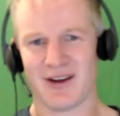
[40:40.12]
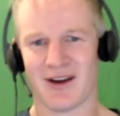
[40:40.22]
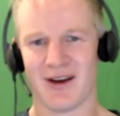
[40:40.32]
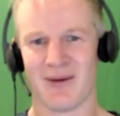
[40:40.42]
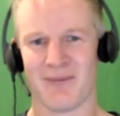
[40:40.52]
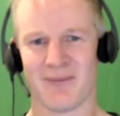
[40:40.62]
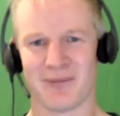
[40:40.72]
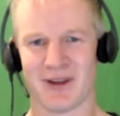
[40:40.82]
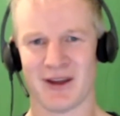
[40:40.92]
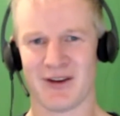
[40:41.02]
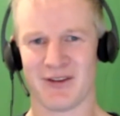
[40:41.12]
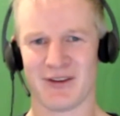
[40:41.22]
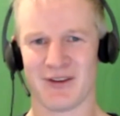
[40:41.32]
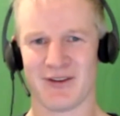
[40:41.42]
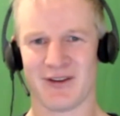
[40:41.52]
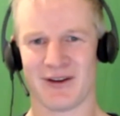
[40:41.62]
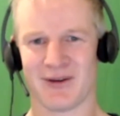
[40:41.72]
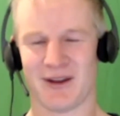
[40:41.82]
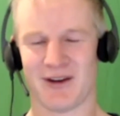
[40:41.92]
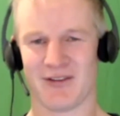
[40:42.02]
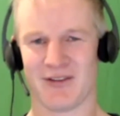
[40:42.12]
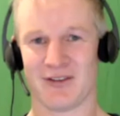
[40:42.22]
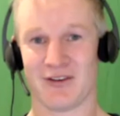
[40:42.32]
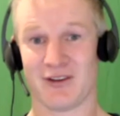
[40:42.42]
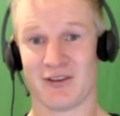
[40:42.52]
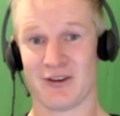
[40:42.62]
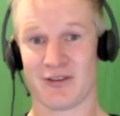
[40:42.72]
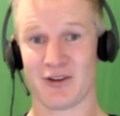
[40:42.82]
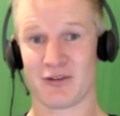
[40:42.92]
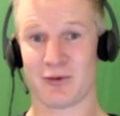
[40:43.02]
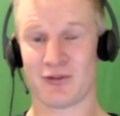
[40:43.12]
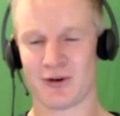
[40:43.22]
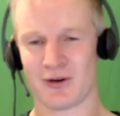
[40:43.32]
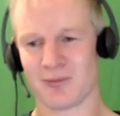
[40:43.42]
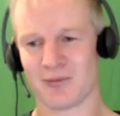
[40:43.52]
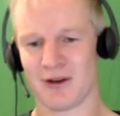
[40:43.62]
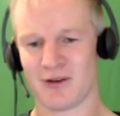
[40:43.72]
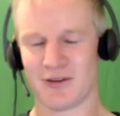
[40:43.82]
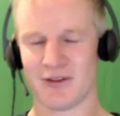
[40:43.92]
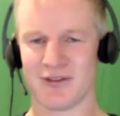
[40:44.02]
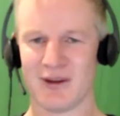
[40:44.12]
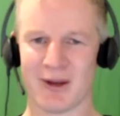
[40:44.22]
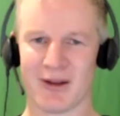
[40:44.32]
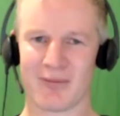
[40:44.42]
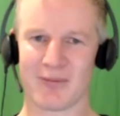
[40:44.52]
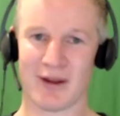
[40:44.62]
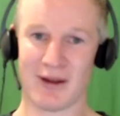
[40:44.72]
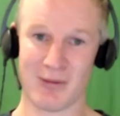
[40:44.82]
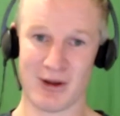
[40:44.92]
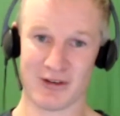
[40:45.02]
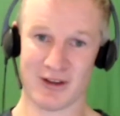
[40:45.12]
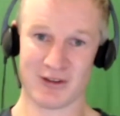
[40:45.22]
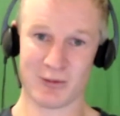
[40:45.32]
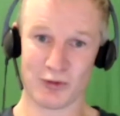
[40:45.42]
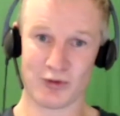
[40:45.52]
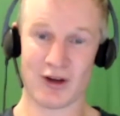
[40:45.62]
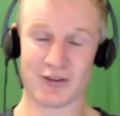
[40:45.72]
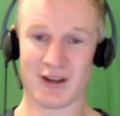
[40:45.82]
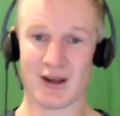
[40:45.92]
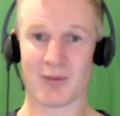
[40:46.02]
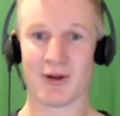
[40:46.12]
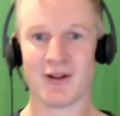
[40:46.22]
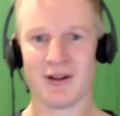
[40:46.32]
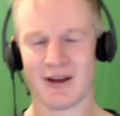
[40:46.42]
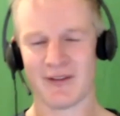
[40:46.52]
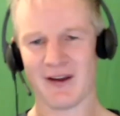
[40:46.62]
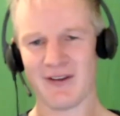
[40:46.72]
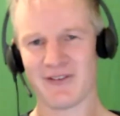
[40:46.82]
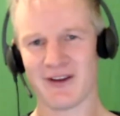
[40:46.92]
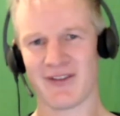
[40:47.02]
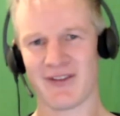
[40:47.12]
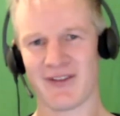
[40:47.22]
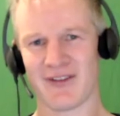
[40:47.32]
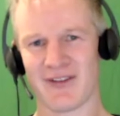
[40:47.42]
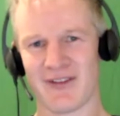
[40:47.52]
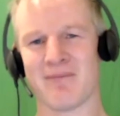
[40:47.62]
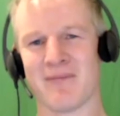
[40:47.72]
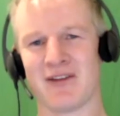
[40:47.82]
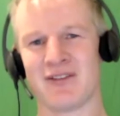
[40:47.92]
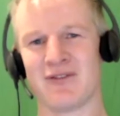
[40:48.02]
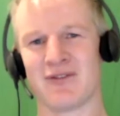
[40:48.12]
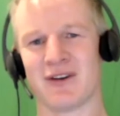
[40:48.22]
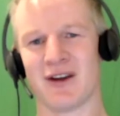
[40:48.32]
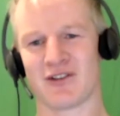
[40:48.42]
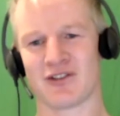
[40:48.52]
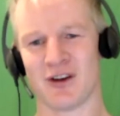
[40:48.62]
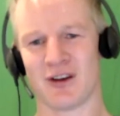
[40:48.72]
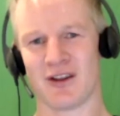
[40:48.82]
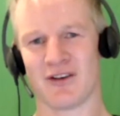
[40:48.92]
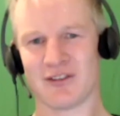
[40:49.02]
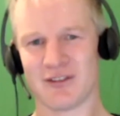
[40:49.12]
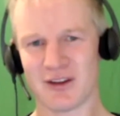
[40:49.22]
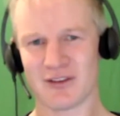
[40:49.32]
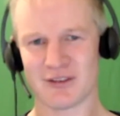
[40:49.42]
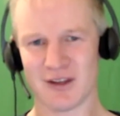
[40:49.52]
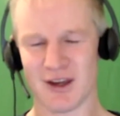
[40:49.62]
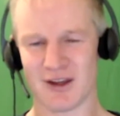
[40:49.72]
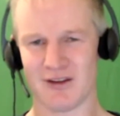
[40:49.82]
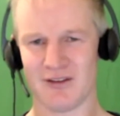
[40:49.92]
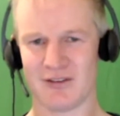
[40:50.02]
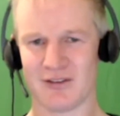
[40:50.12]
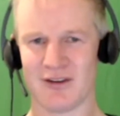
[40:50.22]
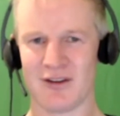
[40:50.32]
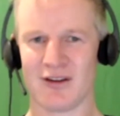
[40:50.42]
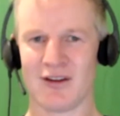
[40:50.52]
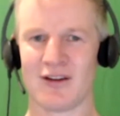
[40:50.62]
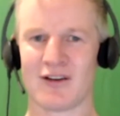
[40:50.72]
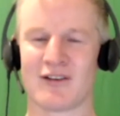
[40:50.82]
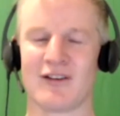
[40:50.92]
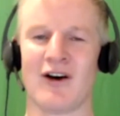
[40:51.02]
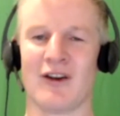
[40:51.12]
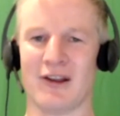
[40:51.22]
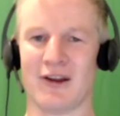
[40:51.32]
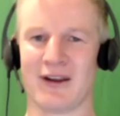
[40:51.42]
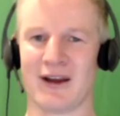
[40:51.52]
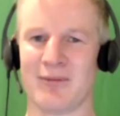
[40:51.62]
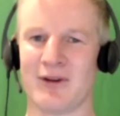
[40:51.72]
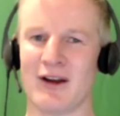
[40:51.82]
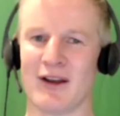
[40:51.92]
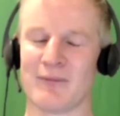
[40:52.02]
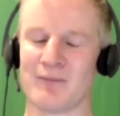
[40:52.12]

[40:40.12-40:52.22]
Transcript: um, down at the uh, end of the esophagus before it entered the stomach, how much acid was rising up. And they found they could get a massive reduction in six days on a low carb diet.